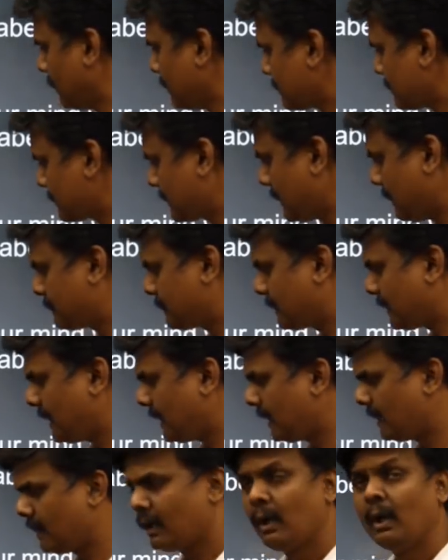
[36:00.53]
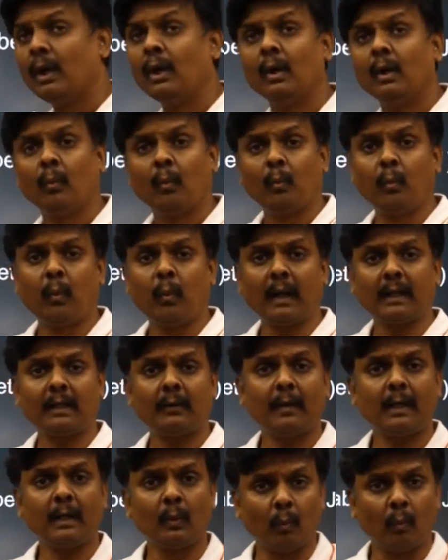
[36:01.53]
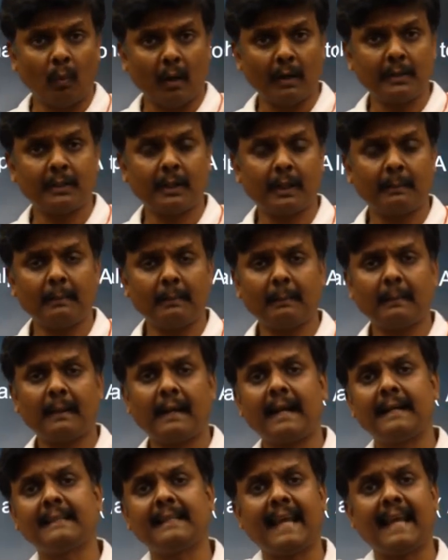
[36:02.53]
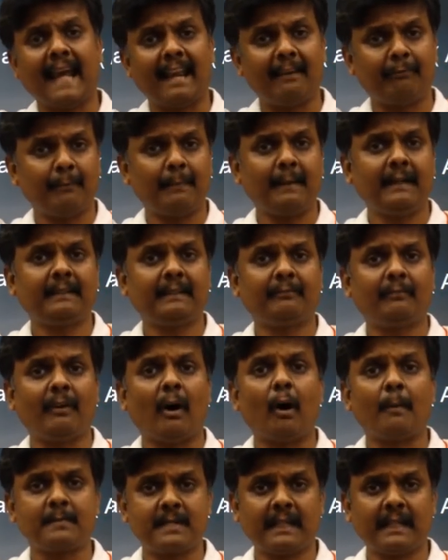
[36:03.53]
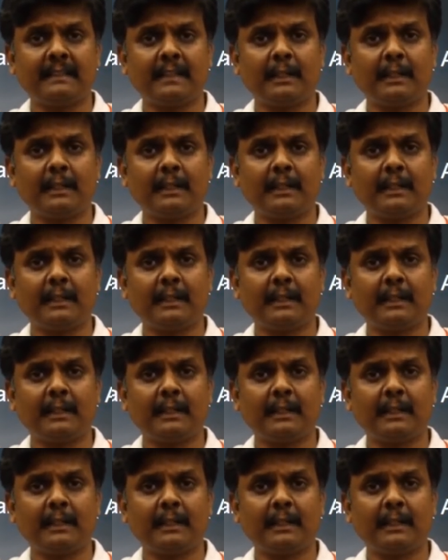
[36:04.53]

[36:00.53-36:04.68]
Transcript: Step three, whatever you want to remember and the alphabet object